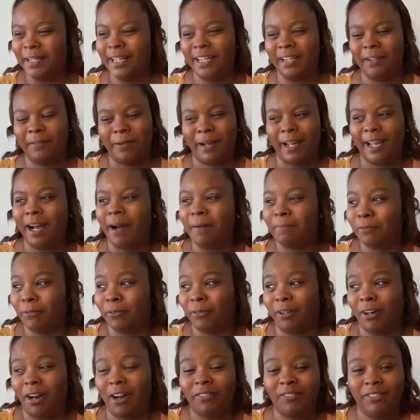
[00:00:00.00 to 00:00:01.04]
anyway, I'm
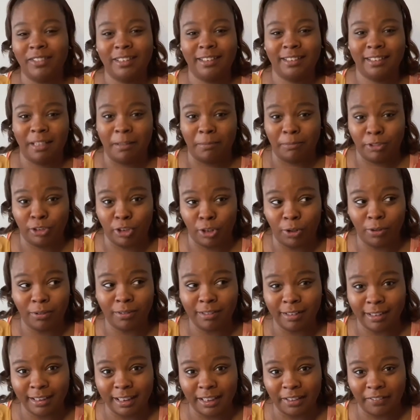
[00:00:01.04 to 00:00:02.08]
going off into something
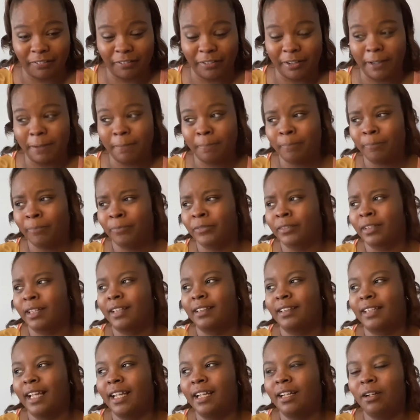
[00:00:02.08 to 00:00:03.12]
totally different.
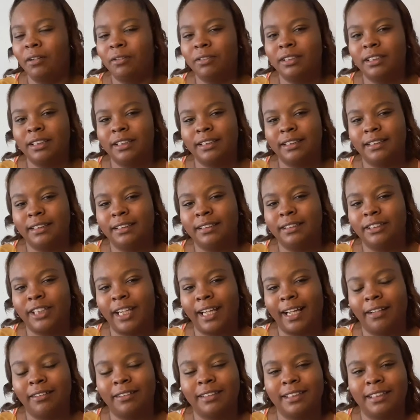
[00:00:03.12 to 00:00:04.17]
They go to
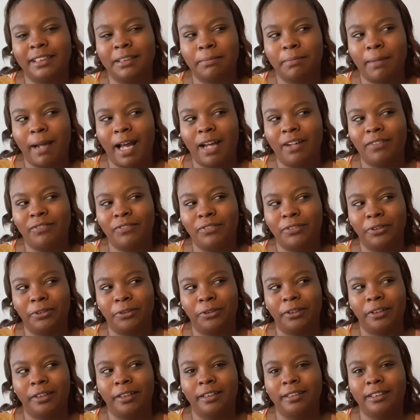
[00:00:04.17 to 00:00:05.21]
check out this spot
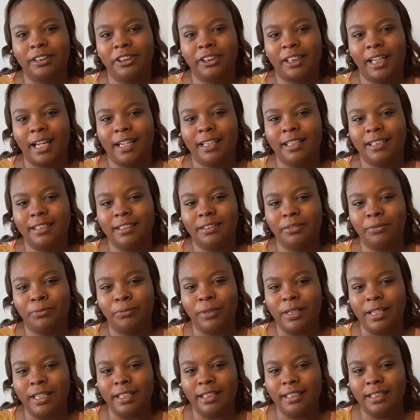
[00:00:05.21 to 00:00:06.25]
for Shaunie's
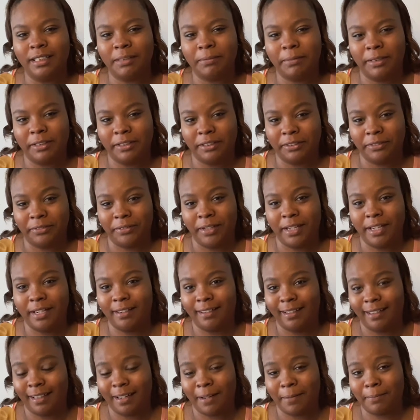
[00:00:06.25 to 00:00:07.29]
weed dispensary.
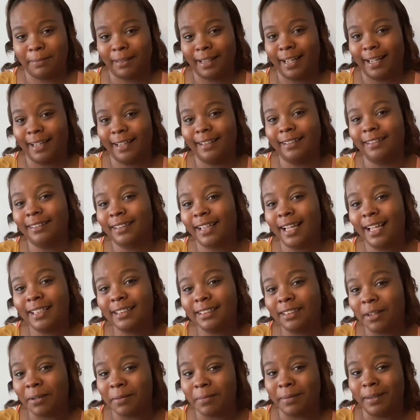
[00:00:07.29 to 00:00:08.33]
And I'm like, that's
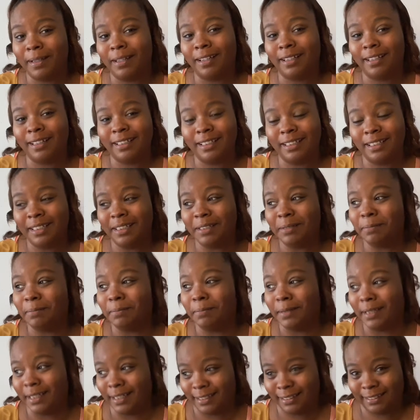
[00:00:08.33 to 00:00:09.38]
going to be a good
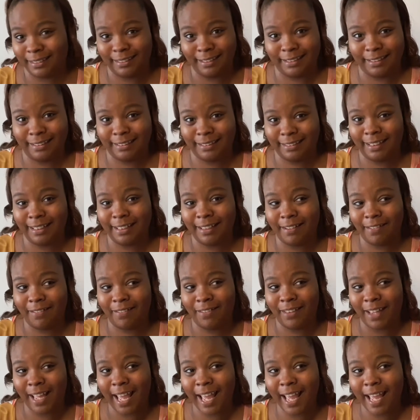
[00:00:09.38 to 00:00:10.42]
business.
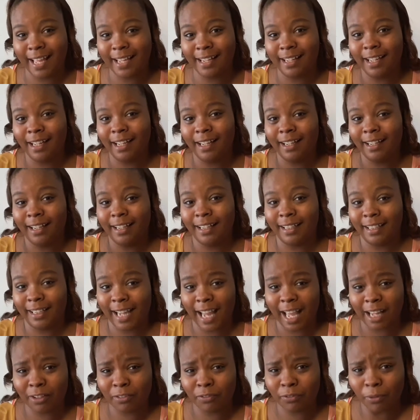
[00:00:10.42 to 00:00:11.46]
That in
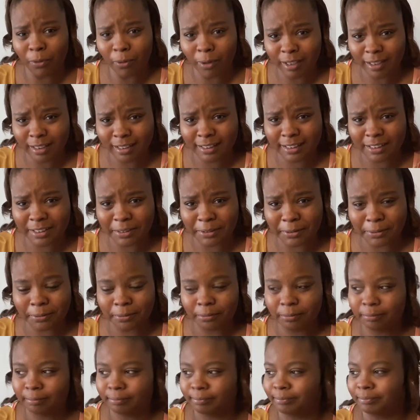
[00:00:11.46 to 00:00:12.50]
California,
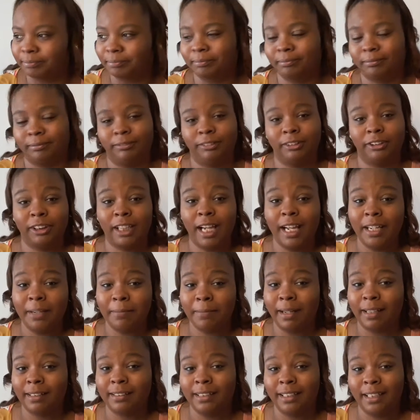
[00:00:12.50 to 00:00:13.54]
too, Shaunie
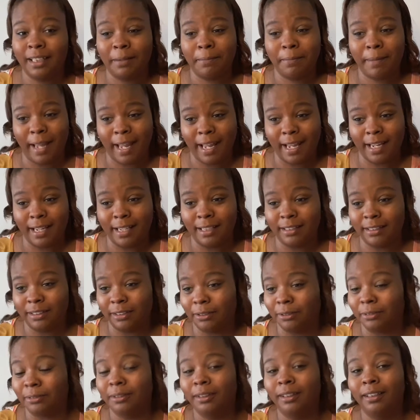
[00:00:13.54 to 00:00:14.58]
about to get paid.
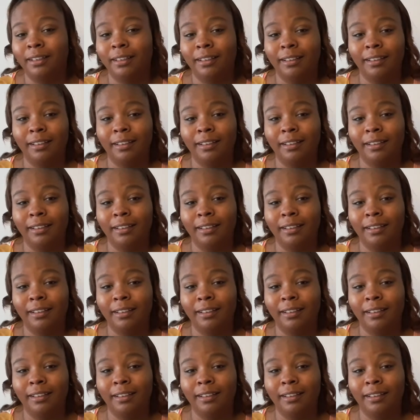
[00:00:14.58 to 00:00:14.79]
So,